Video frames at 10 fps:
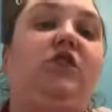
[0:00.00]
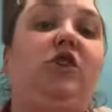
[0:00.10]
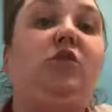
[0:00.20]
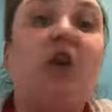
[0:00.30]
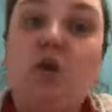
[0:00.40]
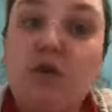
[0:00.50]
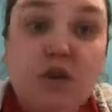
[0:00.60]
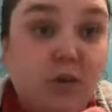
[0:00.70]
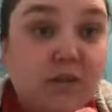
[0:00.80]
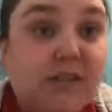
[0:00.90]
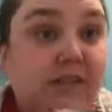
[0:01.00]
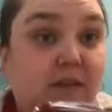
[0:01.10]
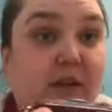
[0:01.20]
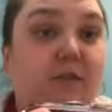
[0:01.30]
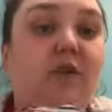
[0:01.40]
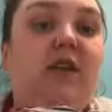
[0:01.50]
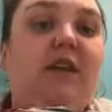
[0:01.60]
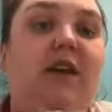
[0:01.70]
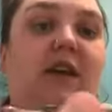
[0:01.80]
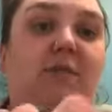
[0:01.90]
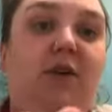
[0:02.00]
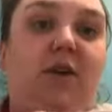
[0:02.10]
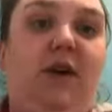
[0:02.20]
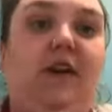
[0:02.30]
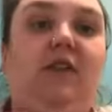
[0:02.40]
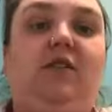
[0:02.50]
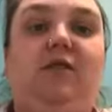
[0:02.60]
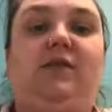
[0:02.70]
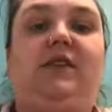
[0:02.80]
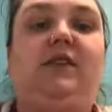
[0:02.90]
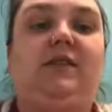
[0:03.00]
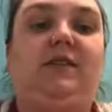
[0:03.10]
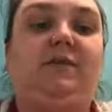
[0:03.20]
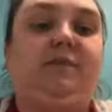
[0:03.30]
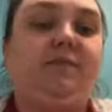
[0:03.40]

Do you know the uses of everything? I'm gonna go ahead and close this.